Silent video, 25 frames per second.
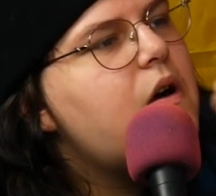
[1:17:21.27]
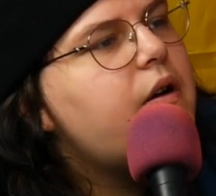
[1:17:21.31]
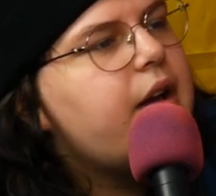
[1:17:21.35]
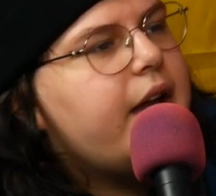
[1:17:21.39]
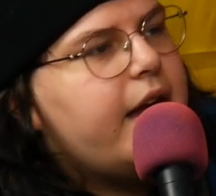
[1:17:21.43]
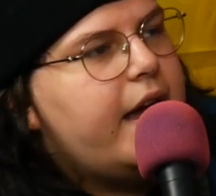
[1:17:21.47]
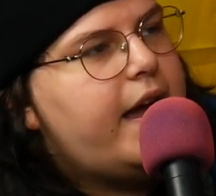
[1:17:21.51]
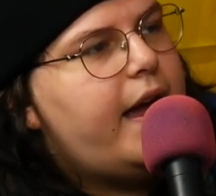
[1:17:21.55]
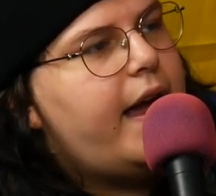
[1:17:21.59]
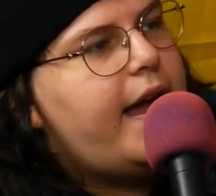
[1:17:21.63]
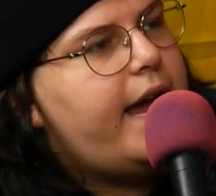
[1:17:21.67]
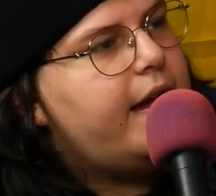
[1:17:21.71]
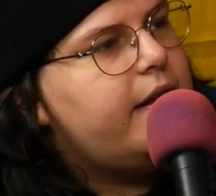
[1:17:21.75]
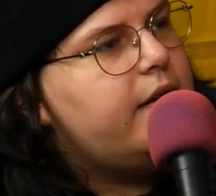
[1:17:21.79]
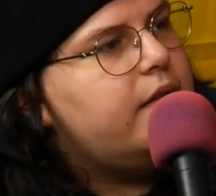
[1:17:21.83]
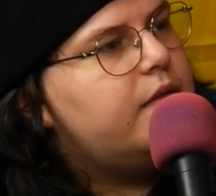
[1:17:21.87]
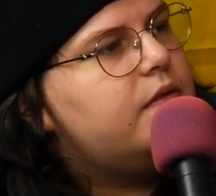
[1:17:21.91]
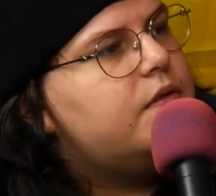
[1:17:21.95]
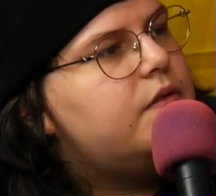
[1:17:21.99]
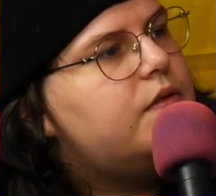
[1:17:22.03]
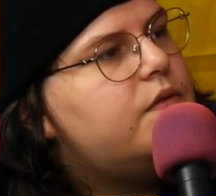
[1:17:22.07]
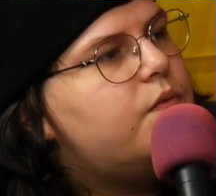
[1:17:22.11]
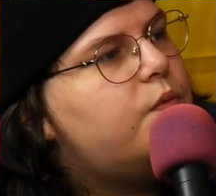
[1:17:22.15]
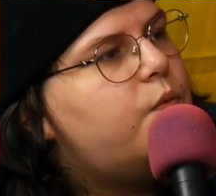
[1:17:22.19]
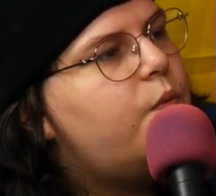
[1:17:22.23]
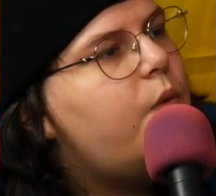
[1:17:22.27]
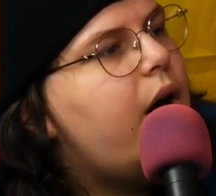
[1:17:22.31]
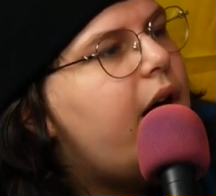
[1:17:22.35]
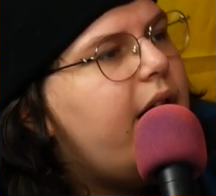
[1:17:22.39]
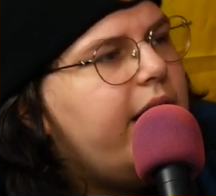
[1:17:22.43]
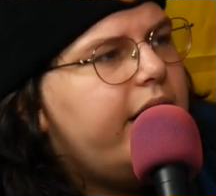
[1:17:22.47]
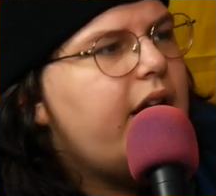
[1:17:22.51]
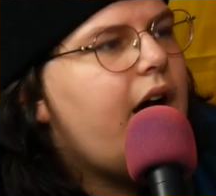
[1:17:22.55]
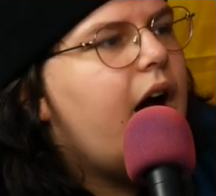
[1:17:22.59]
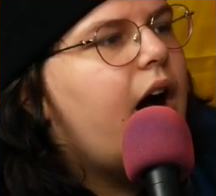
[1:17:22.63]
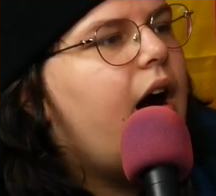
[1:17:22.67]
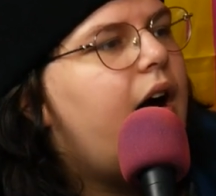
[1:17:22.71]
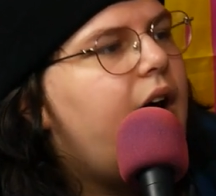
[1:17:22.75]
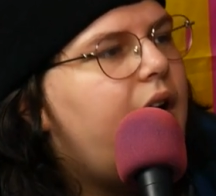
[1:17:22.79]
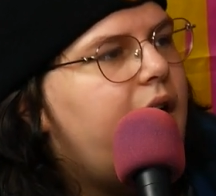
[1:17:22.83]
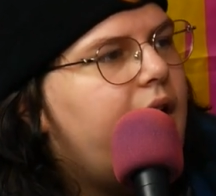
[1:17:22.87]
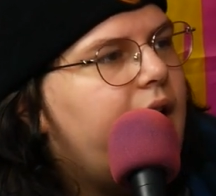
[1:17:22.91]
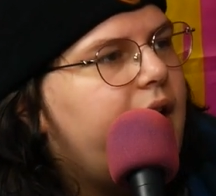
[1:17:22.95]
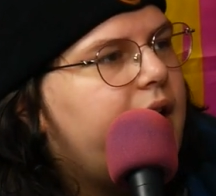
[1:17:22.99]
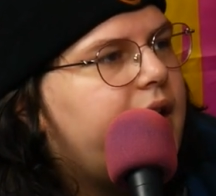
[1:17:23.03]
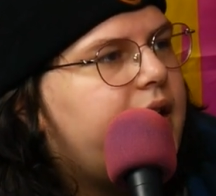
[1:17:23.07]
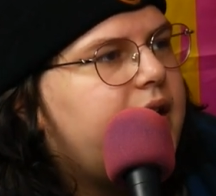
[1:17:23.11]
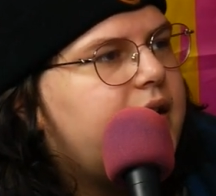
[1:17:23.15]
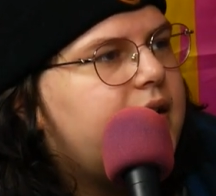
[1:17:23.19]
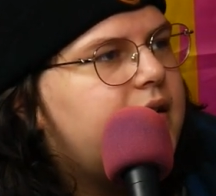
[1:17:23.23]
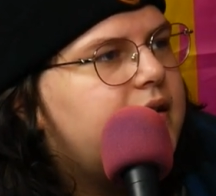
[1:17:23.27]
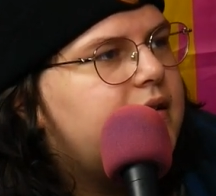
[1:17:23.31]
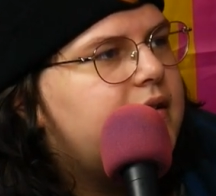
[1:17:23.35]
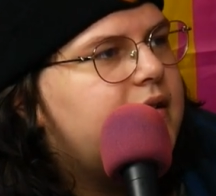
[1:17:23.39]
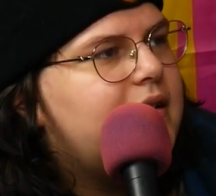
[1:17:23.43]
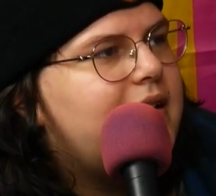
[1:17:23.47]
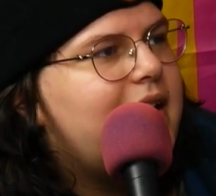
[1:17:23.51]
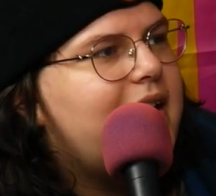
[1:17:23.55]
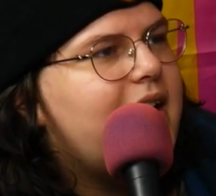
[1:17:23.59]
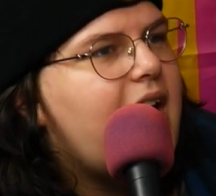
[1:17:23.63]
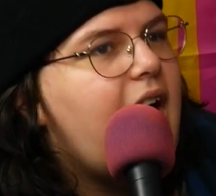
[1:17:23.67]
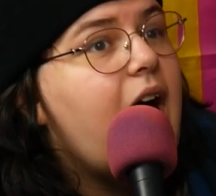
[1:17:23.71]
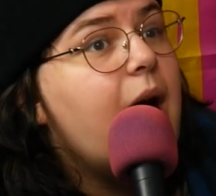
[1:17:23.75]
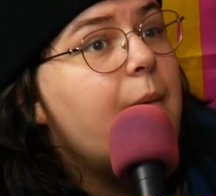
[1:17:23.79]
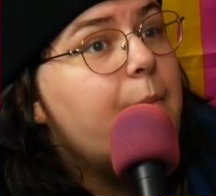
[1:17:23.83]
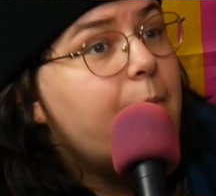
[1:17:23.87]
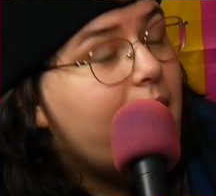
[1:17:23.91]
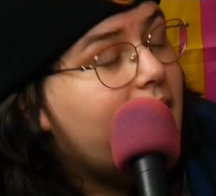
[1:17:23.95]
okay, one honk also a